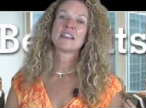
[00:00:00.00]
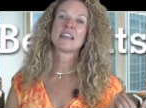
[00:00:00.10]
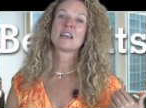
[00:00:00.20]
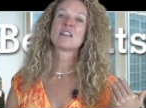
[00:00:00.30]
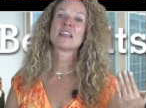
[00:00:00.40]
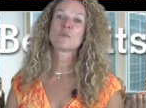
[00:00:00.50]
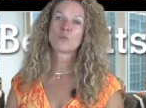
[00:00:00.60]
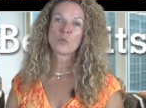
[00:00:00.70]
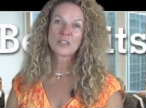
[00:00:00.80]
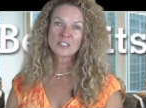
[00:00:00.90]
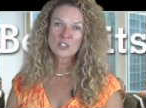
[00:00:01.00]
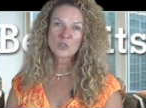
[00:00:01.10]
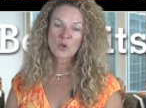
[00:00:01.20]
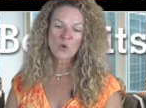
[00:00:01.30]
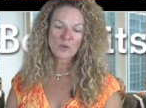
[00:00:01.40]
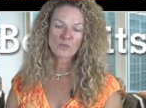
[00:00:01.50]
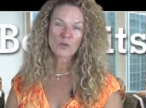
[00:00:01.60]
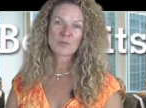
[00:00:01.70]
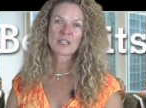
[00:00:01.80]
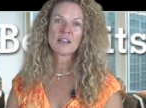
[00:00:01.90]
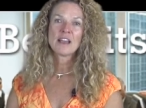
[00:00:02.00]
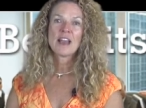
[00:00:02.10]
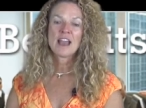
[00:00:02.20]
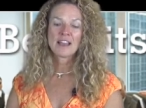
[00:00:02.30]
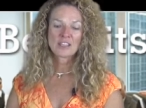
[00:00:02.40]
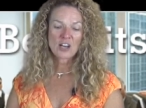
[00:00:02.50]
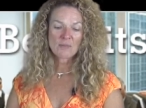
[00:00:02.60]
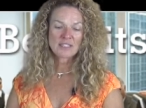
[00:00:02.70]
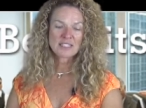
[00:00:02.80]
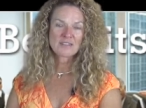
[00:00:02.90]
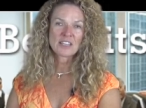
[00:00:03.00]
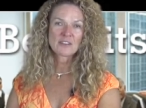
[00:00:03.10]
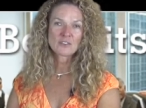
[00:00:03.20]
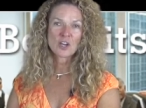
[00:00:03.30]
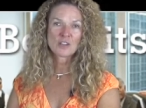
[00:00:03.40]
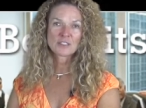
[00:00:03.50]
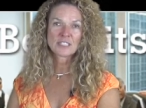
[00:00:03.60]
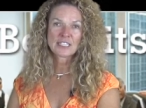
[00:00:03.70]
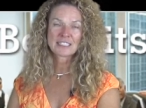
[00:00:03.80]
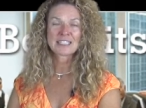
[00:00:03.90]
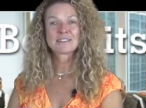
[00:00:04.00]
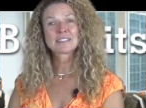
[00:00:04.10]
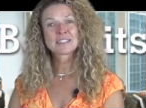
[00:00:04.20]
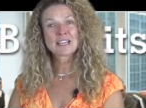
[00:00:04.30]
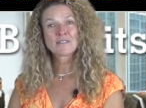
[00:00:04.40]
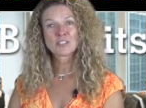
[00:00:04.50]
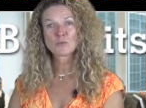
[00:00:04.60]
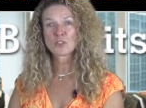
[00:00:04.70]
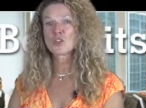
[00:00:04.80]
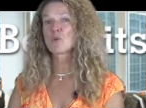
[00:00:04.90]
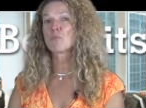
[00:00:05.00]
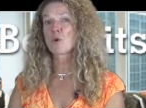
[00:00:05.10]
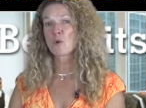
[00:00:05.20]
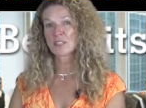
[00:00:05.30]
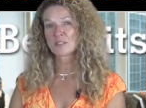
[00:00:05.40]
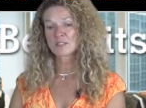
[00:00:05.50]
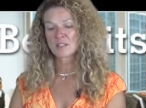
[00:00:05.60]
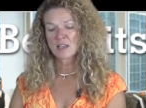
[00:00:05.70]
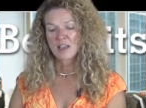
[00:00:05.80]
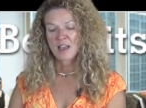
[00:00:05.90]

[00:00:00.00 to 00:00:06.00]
They then went to court for me and got my $700 ticket down to $70 with no points.